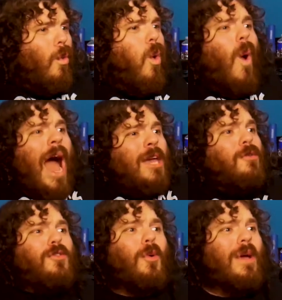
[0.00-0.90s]
Why are
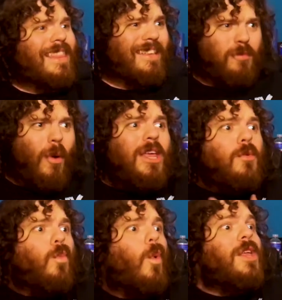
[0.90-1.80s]
you doing this? What do you
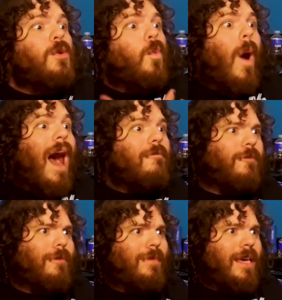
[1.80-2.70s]
What do you want
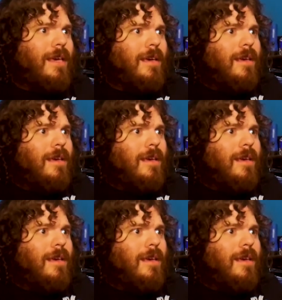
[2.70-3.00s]
from me?